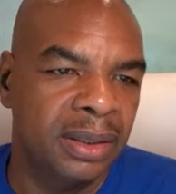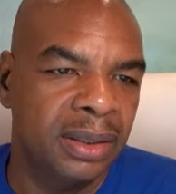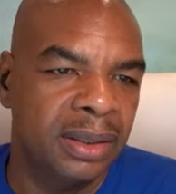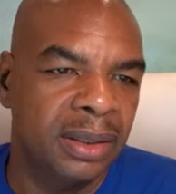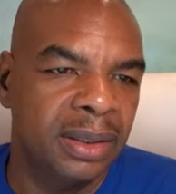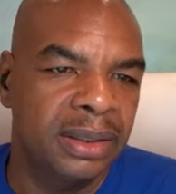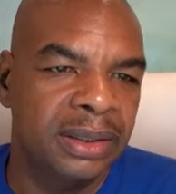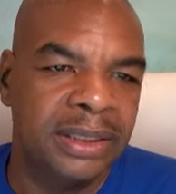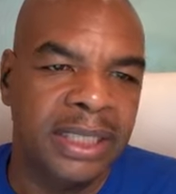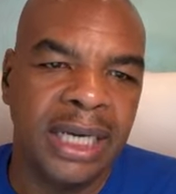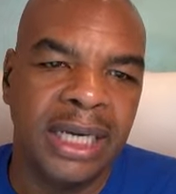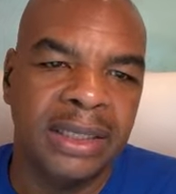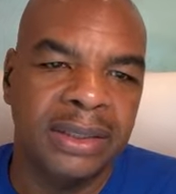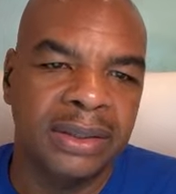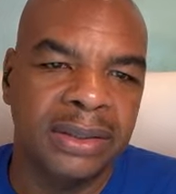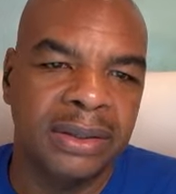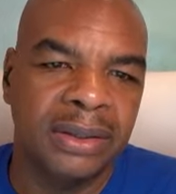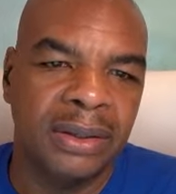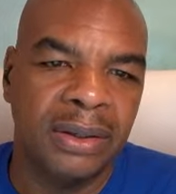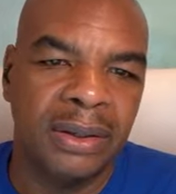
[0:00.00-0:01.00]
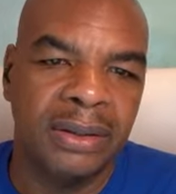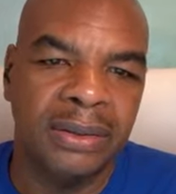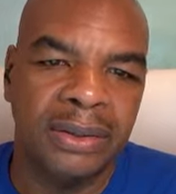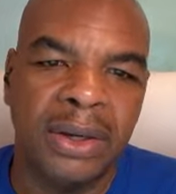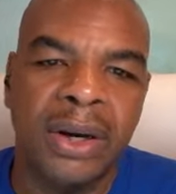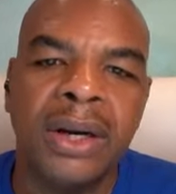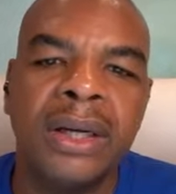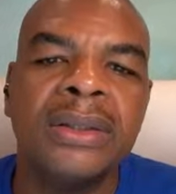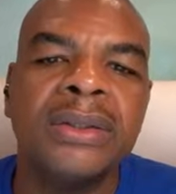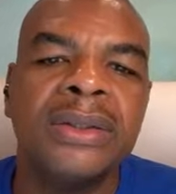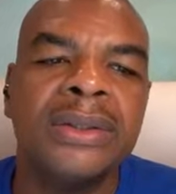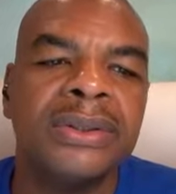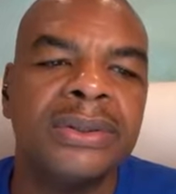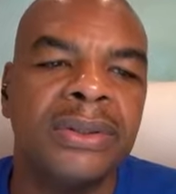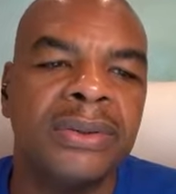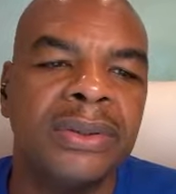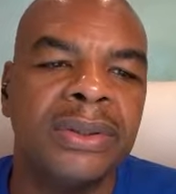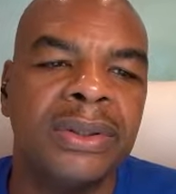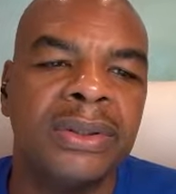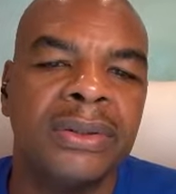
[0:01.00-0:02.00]
stance on
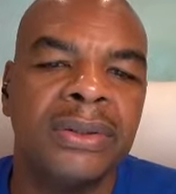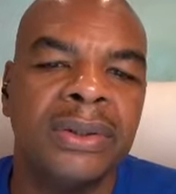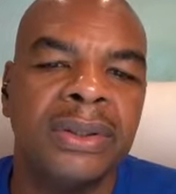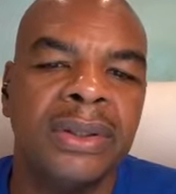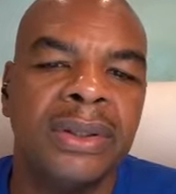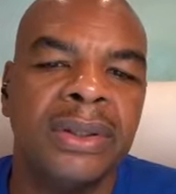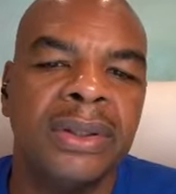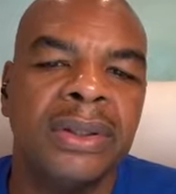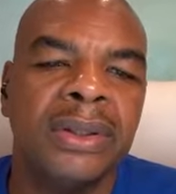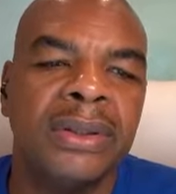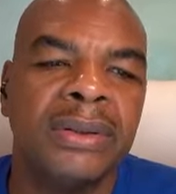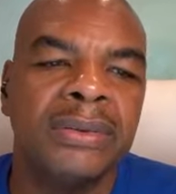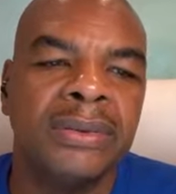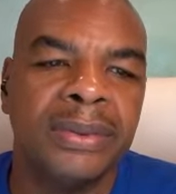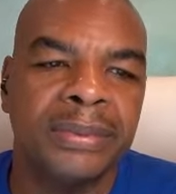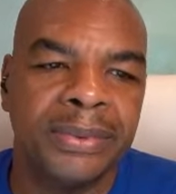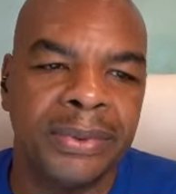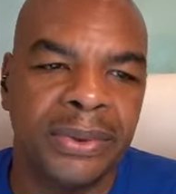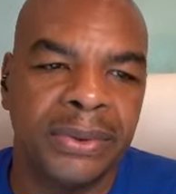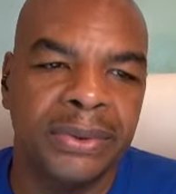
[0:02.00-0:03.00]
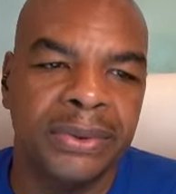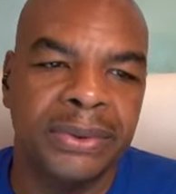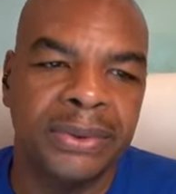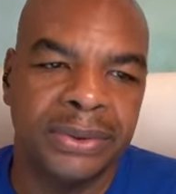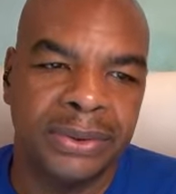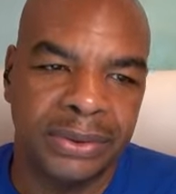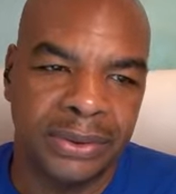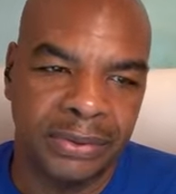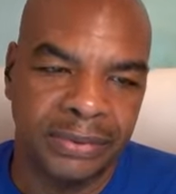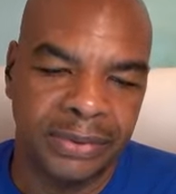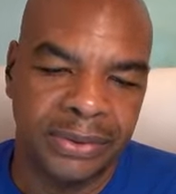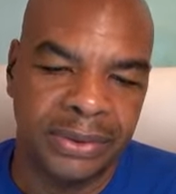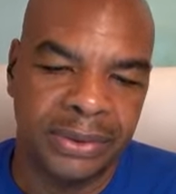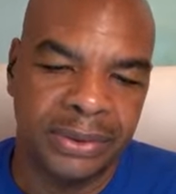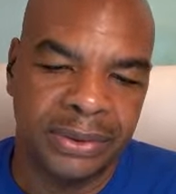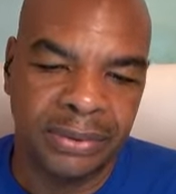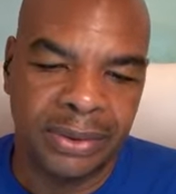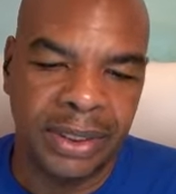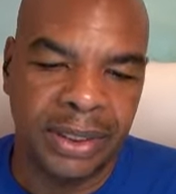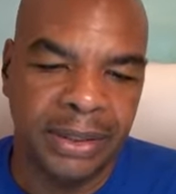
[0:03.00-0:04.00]
non-custodial crypto
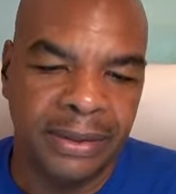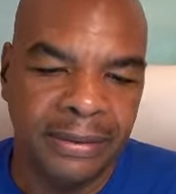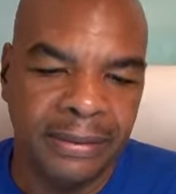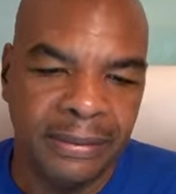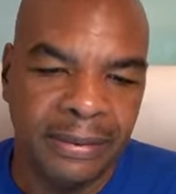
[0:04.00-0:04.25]
services. Okay.